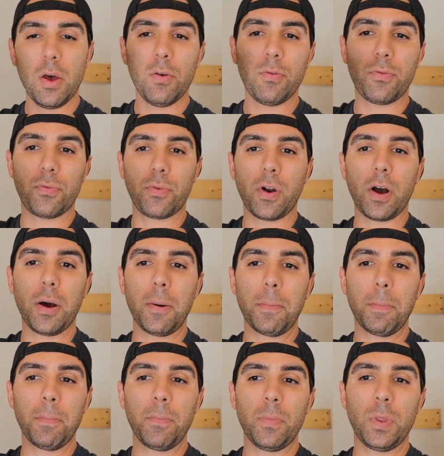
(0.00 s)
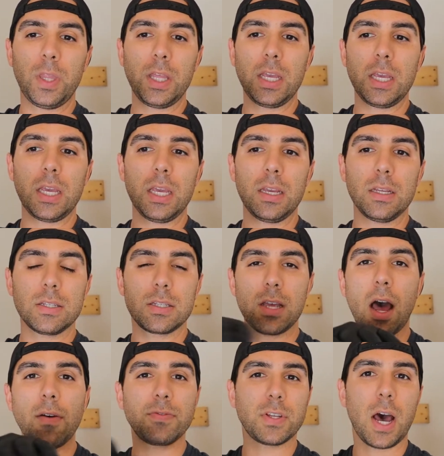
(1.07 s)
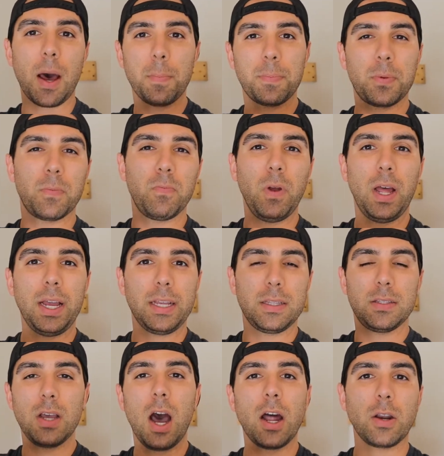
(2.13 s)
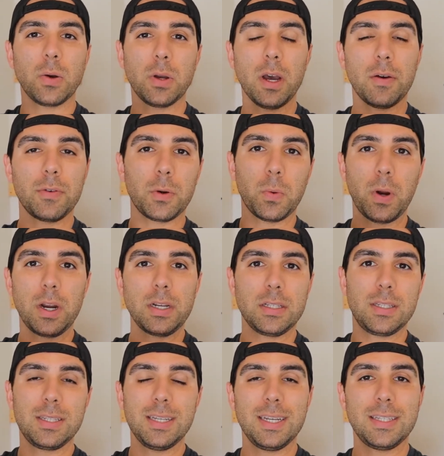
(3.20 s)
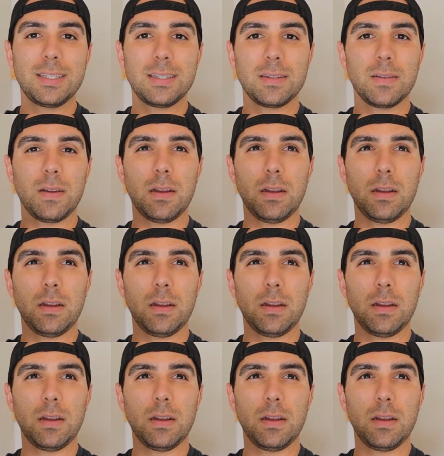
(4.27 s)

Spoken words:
from the soft top, like tonneau cover where it sits,